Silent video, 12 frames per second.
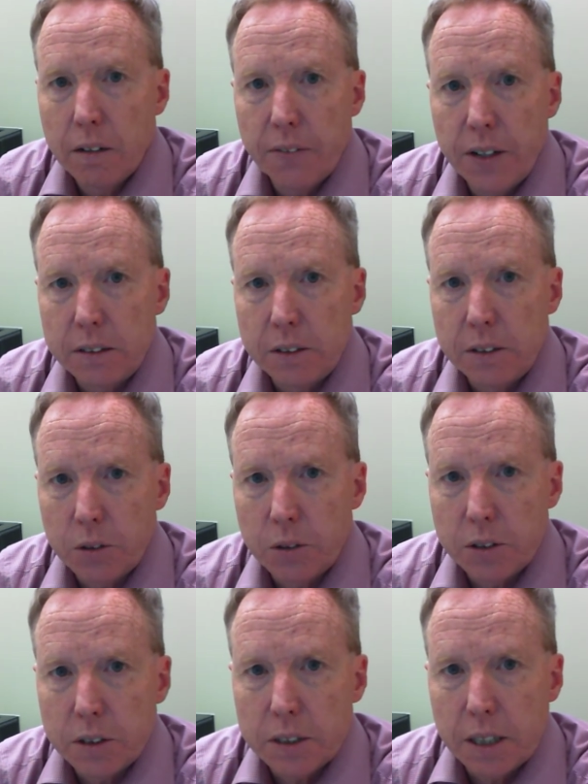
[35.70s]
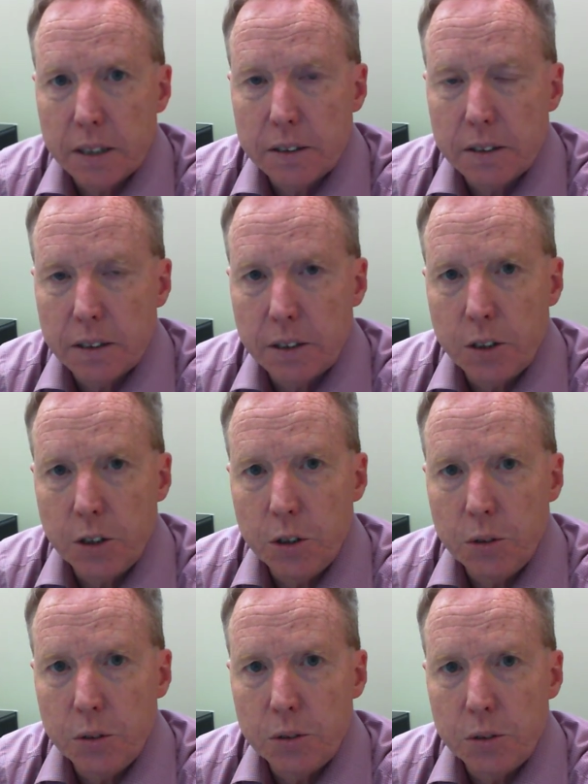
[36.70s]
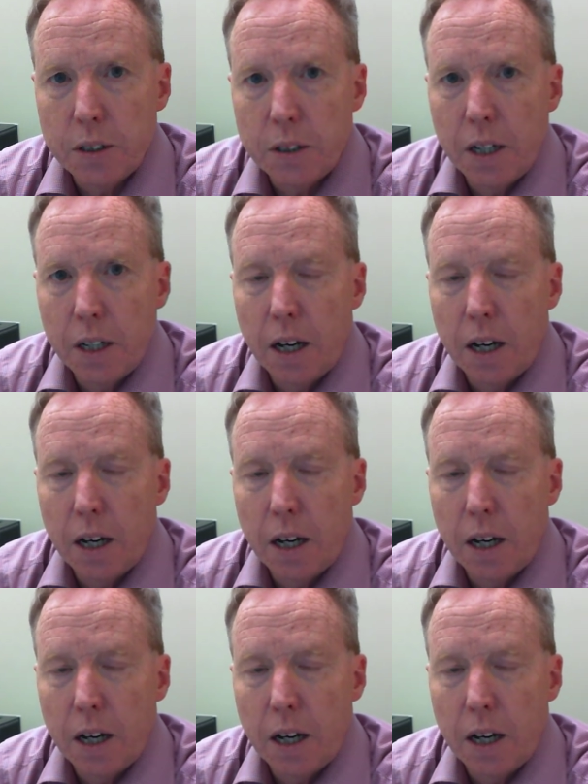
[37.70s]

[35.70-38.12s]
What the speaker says: Phased order sets are used